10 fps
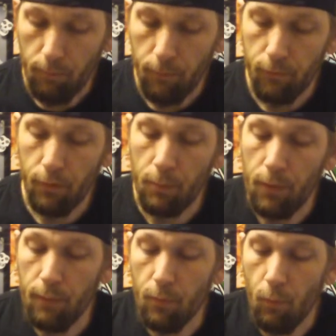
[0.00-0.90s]
there's a couple
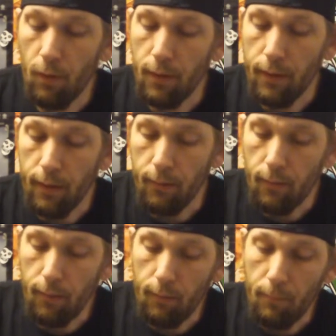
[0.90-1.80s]
games I wanted to get,
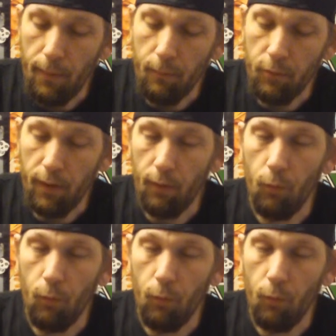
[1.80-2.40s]
but I was kind